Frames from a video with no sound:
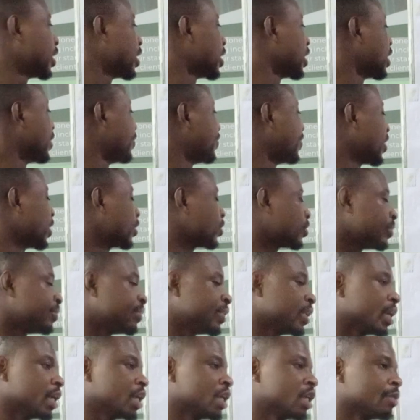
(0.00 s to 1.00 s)
the effect of
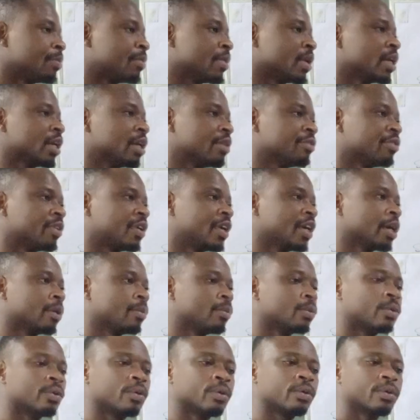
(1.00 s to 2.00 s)
the independent
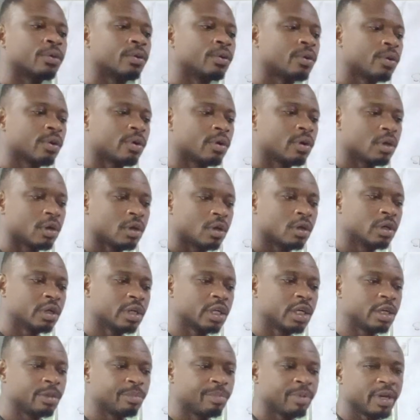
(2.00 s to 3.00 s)
variable on
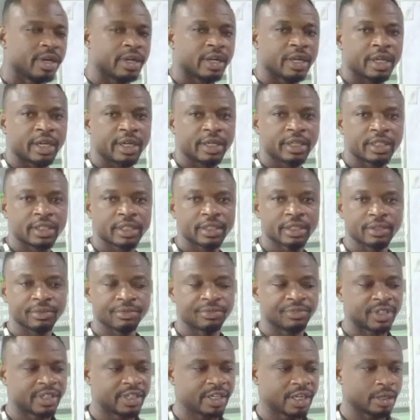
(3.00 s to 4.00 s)
the dependent
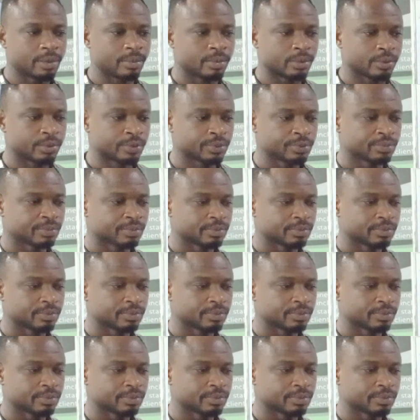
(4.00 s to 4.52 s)
variable.